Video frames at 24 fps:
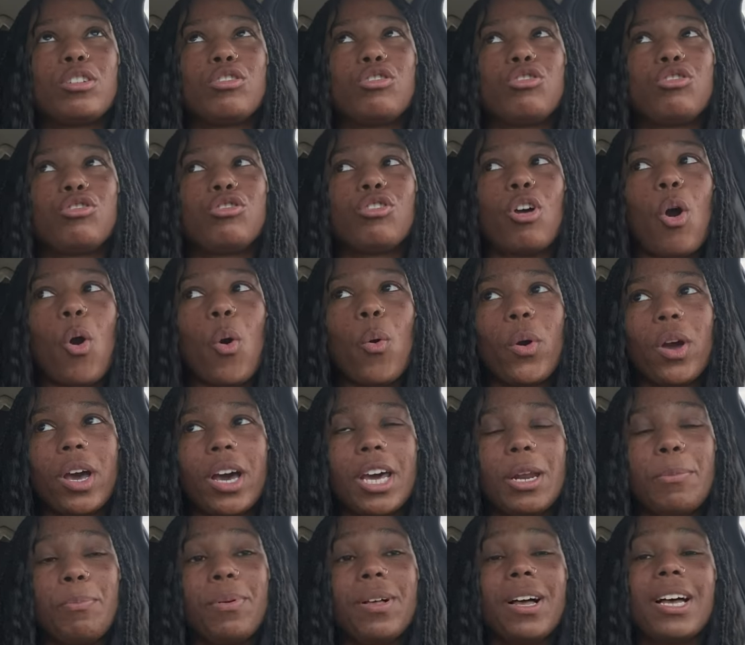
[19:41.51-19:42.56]
so
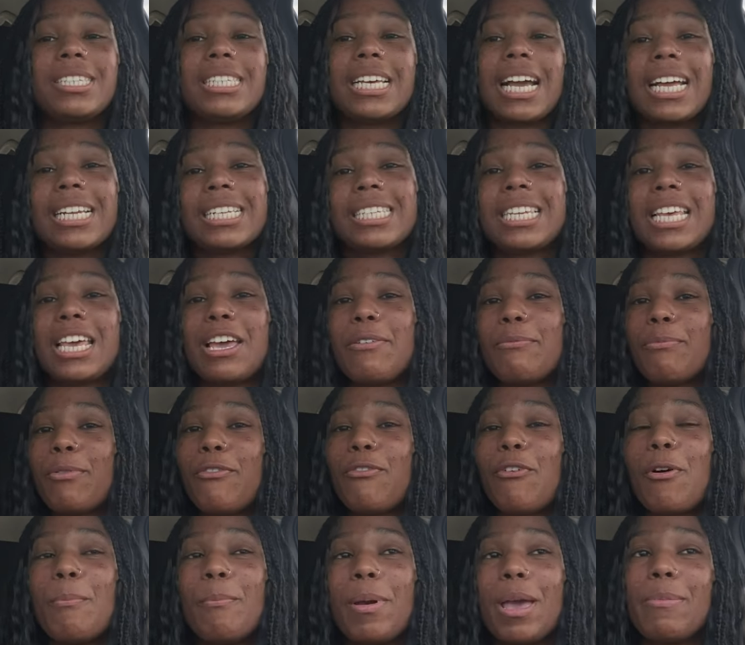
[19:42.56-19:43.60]
good. Plus, I got to see him
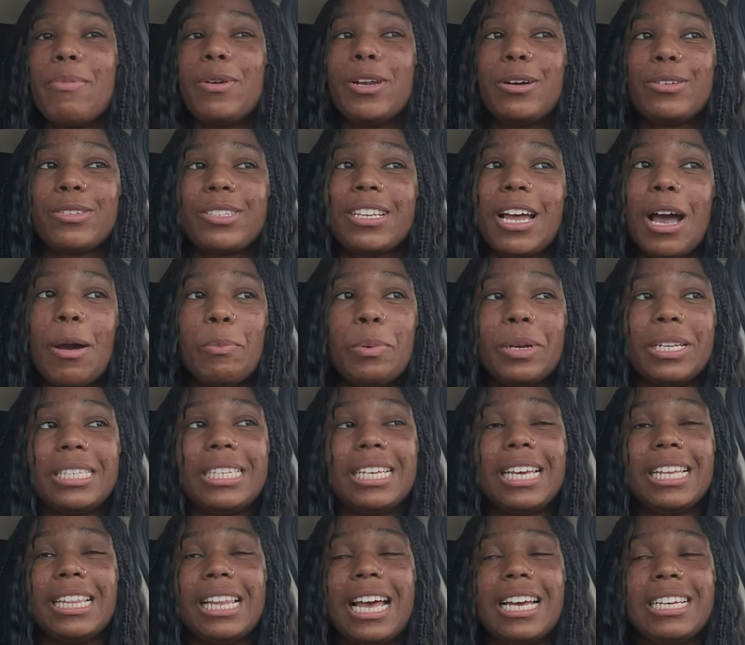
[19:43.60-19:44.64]
perform Baby Don't Stop with
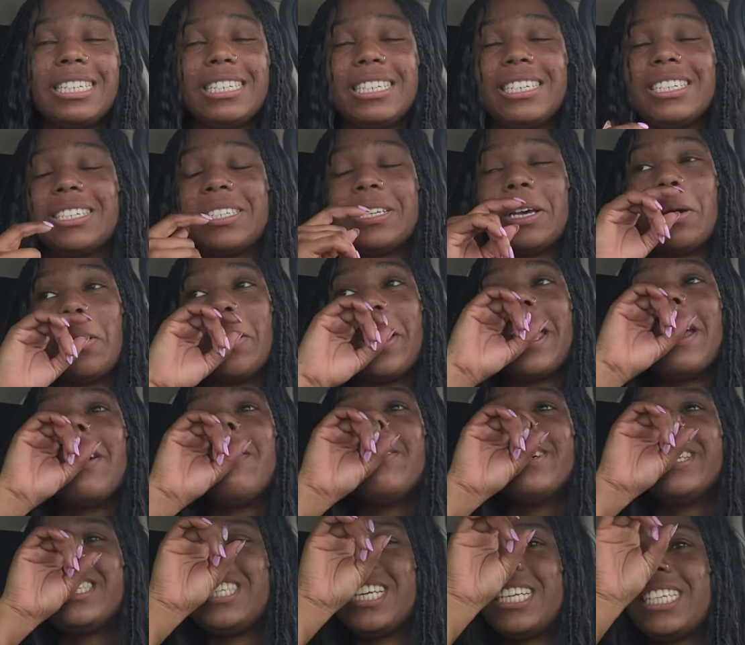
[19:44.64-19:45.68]
10 last year. So it
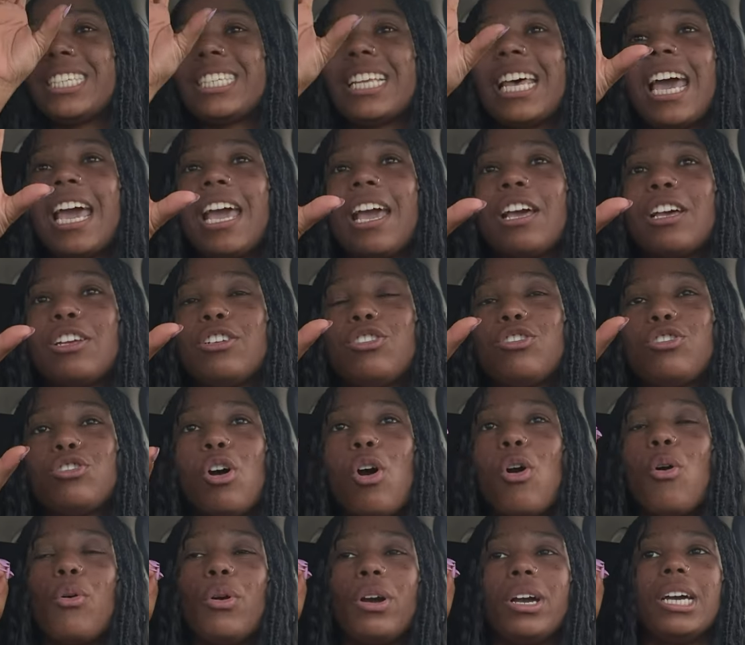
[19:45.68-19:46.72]
was just like
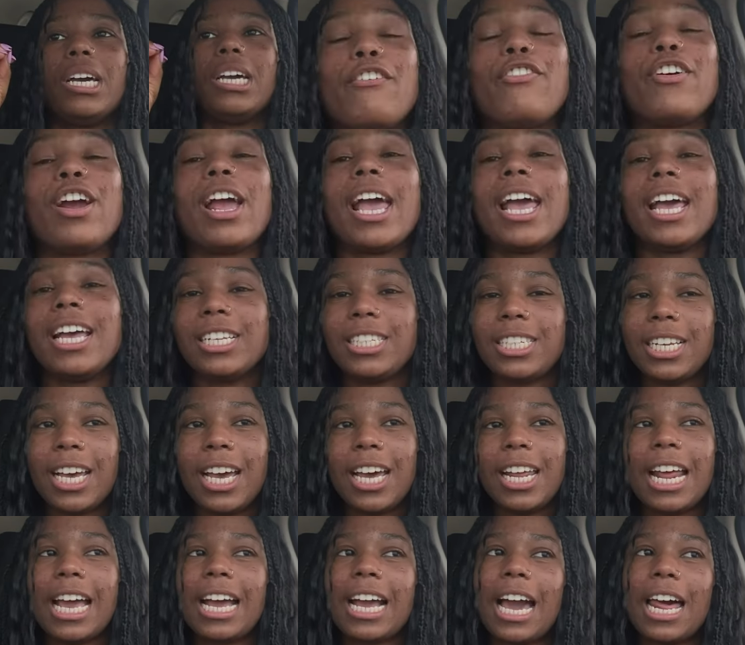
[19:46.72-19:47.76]
so good. For
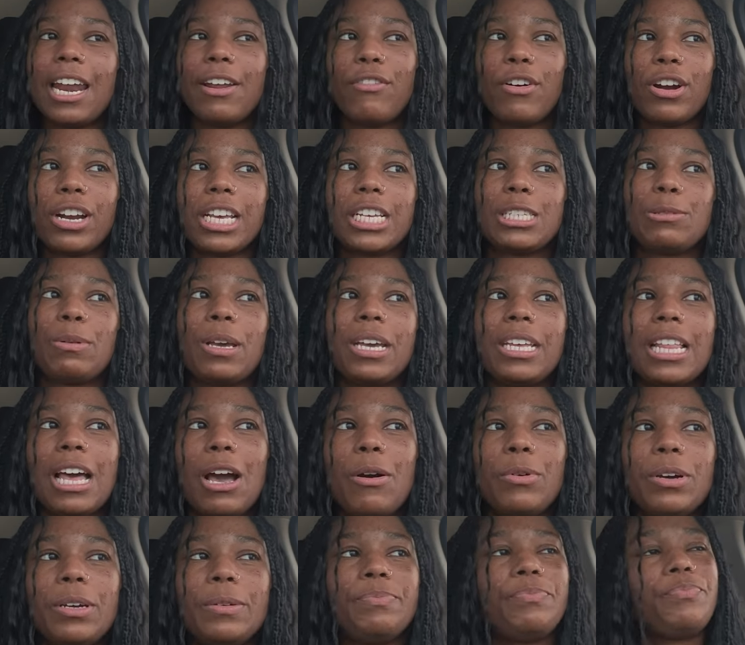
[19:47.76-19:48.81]
Haechan, I kind of already explained
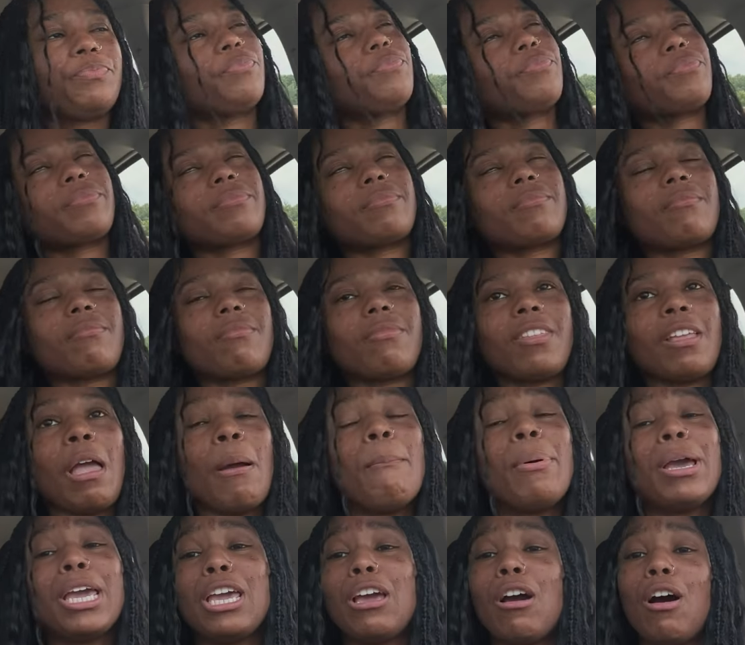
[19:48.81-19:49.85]
that one.
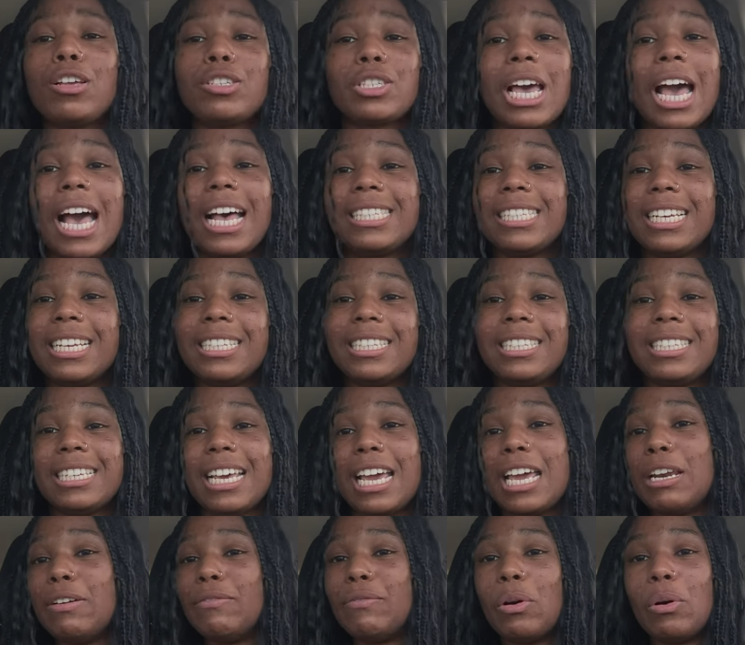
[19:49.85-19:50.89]
But he also has
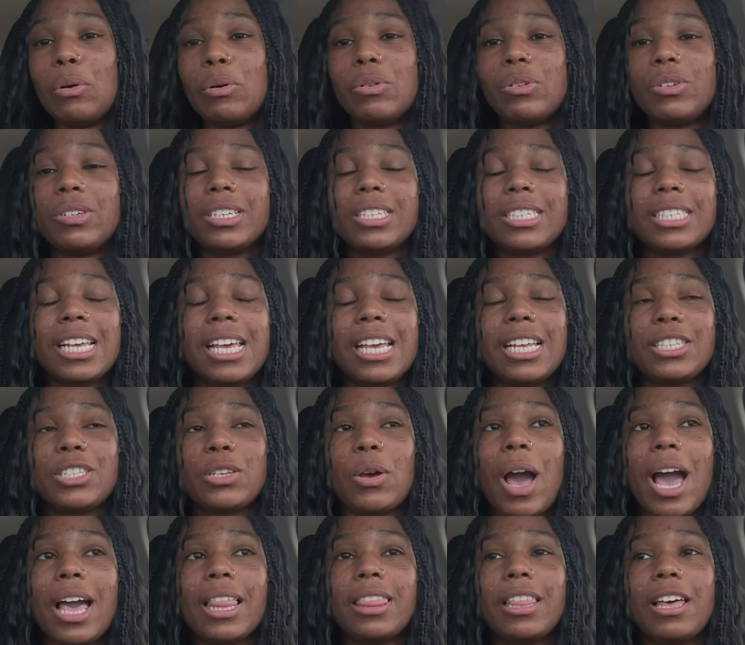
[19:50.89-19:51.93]
insane vocals, and so
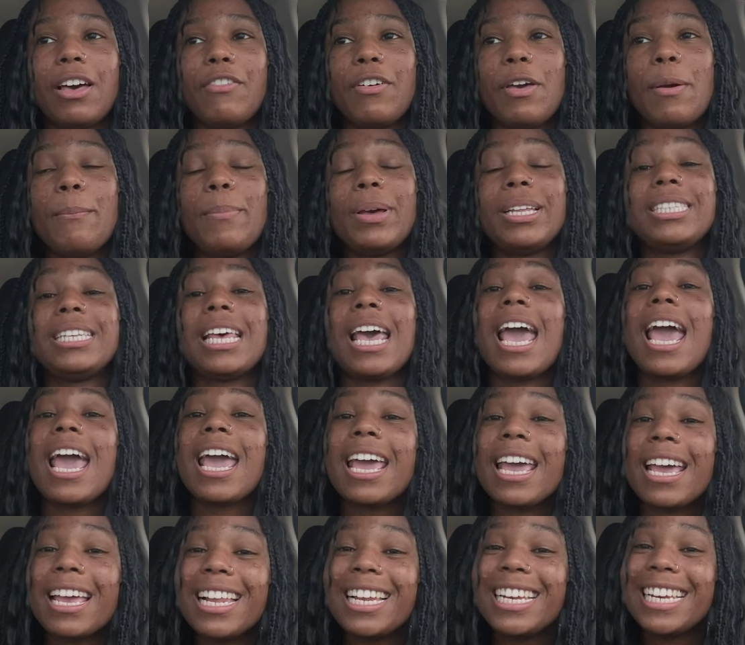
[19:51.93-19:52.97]
I love him. But
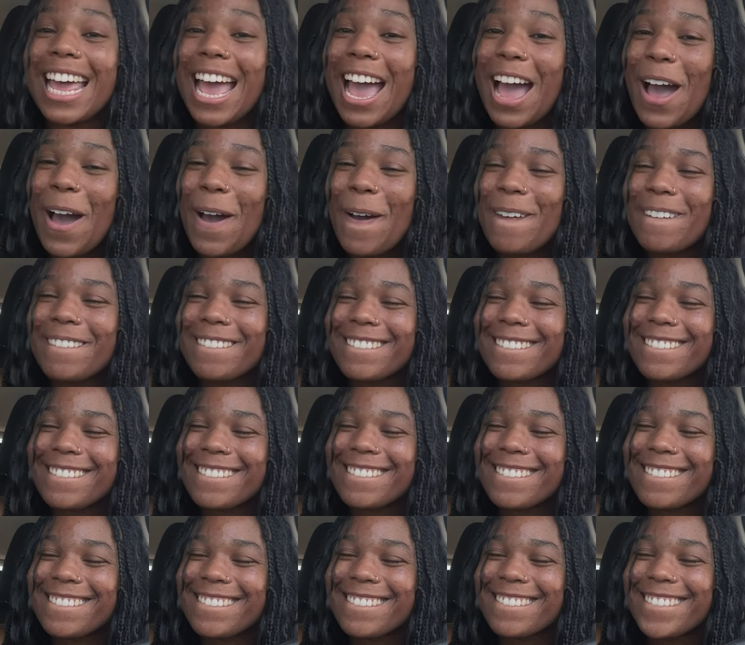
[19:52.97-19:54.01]
Taeyang now,
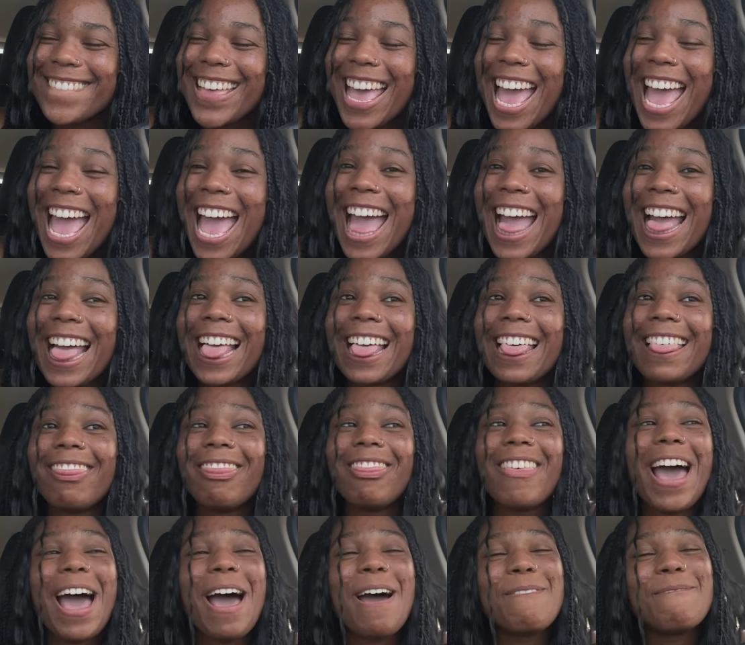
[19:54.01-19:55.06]

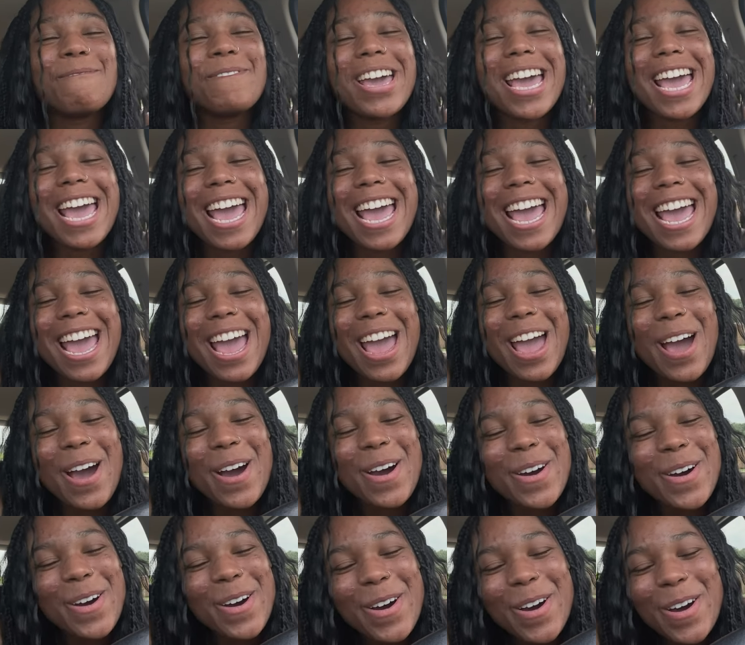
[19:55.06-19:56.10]
that man,
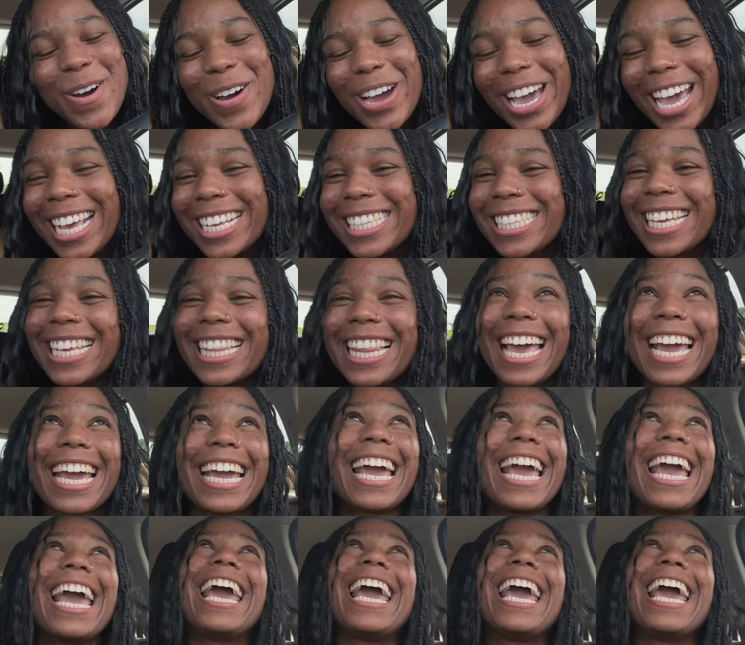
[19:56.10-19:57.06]
oh, he sings like an